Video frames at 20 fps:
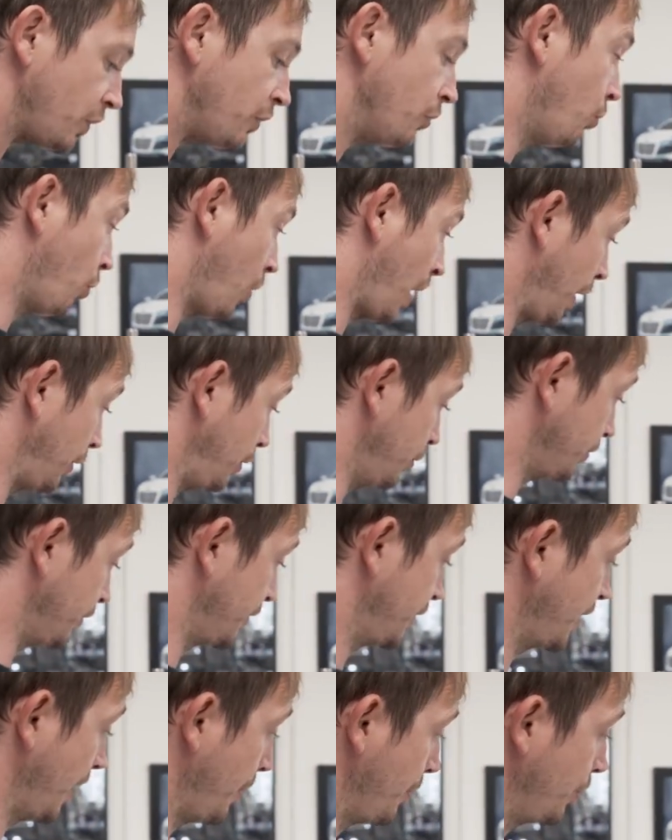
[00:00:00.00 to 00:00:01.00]
or how you
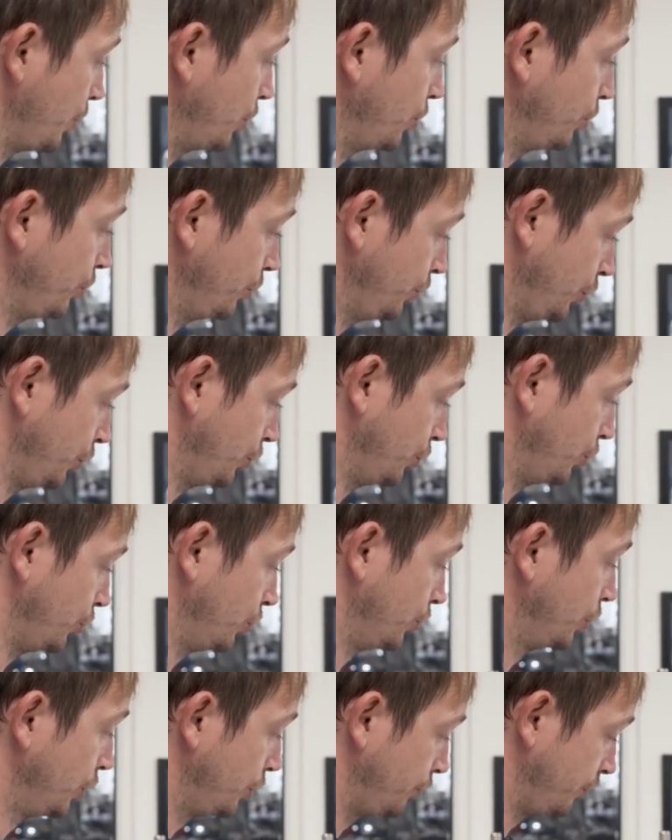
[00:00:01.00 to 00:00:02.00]
assemble
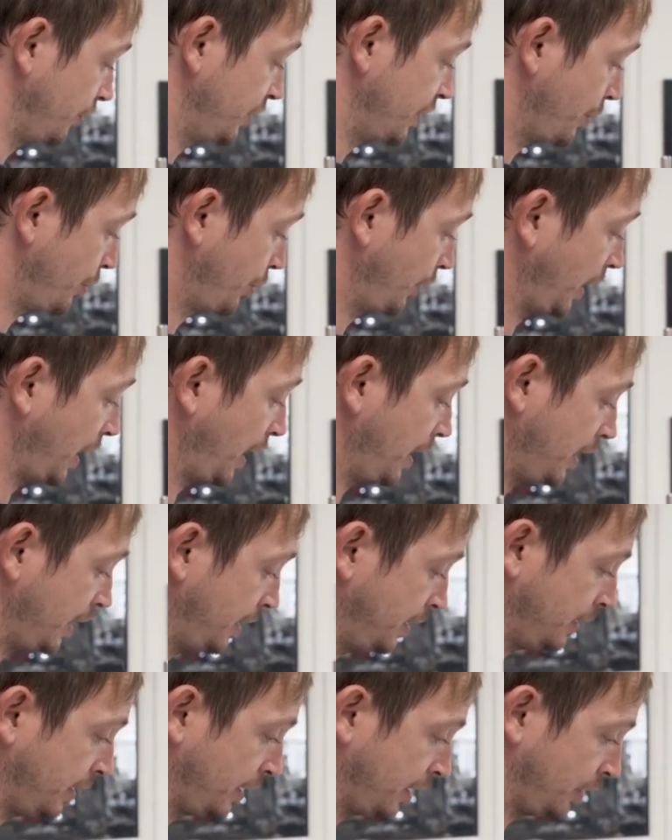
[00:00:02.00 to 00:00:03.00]
your
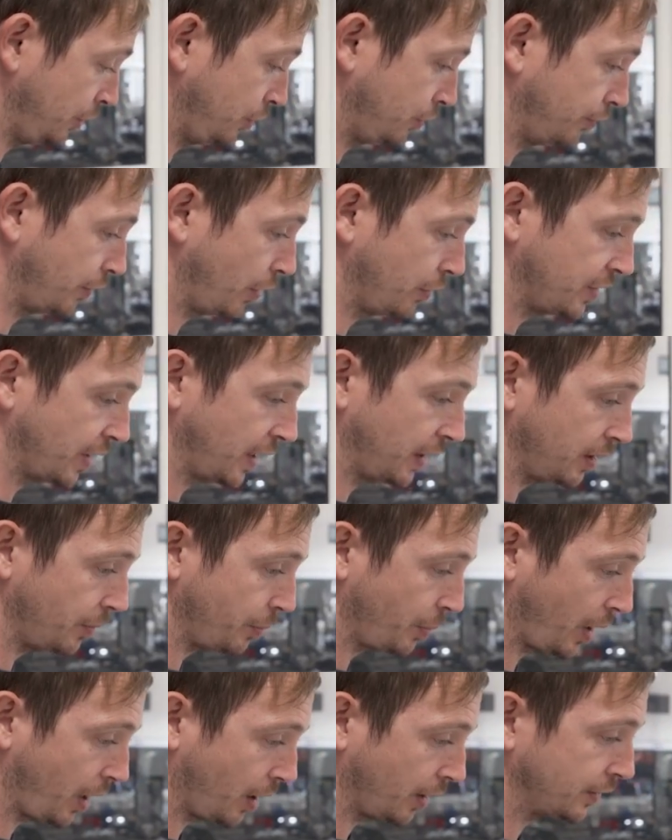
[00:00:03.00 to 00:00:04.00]
reciprocating and your rotating
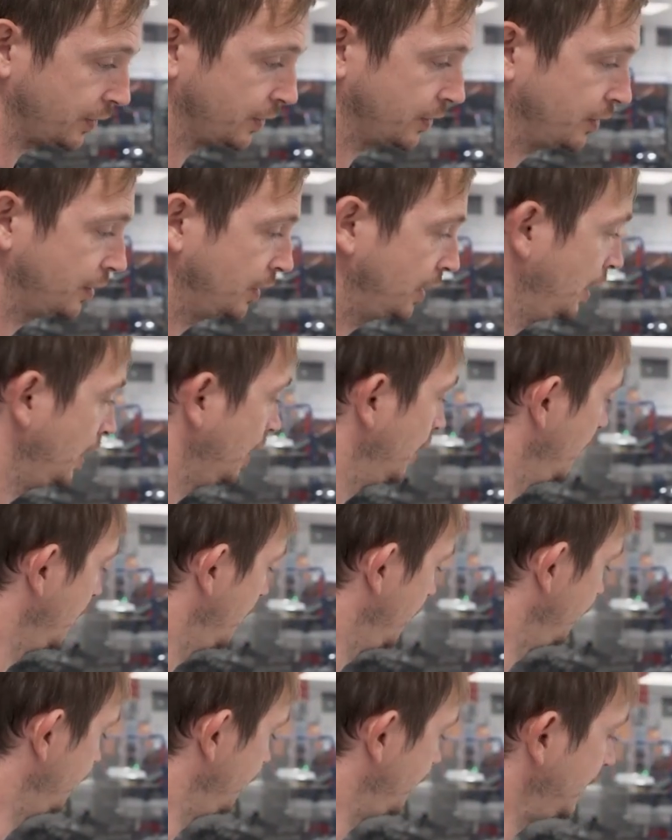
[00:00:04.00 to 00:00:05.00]
parts.
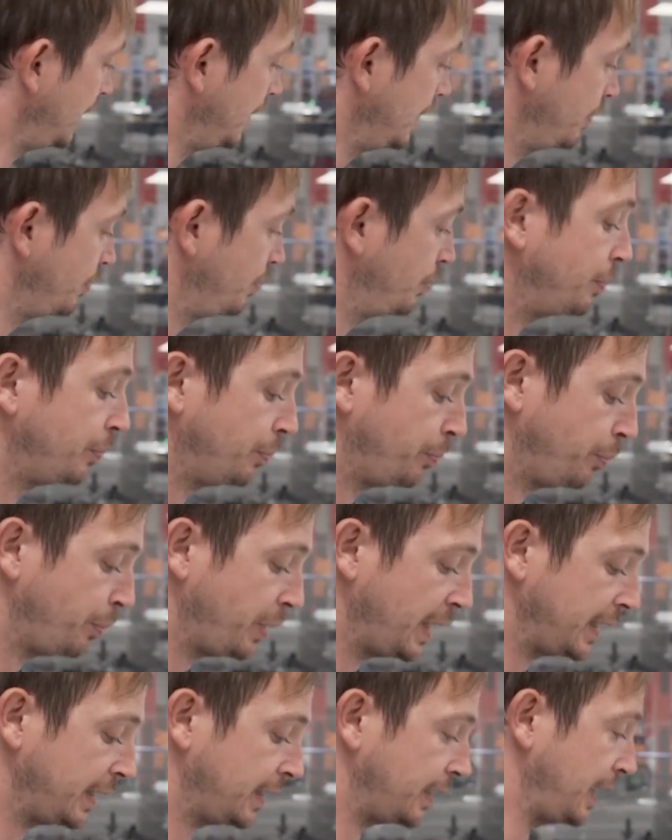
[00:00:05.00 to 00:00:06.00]
The
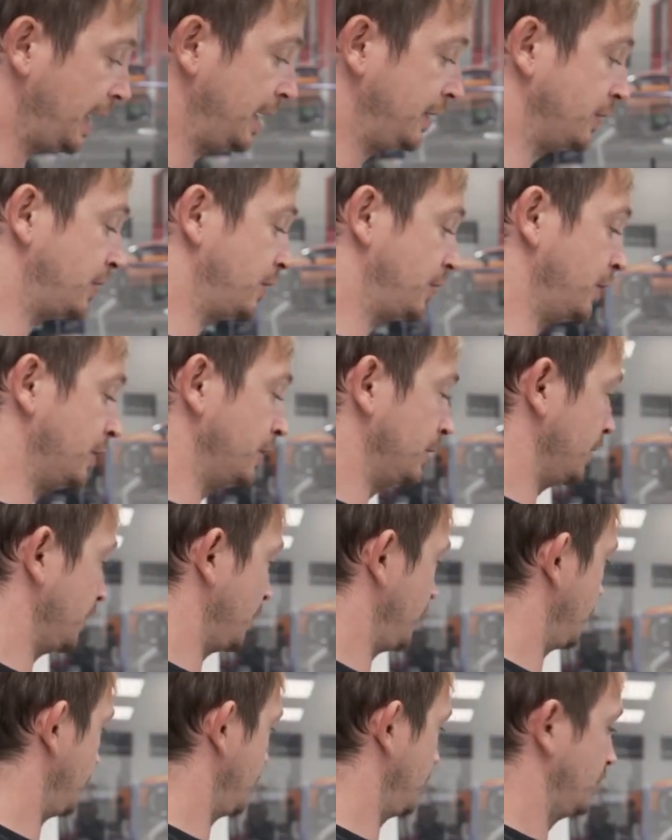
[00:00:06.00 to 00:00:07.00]
big
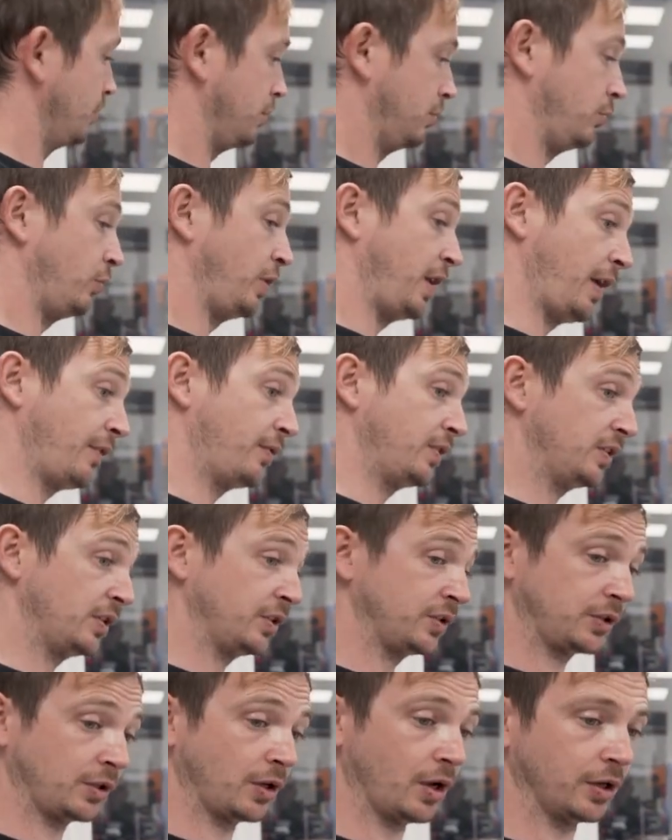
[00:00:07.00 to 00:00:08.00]
instance we haven't
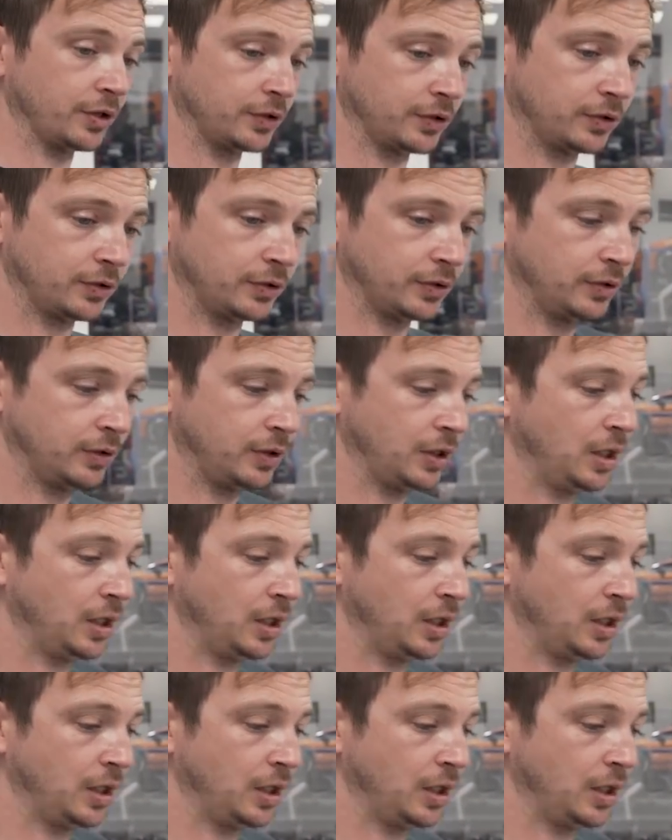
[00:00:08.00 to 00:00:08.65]
discussed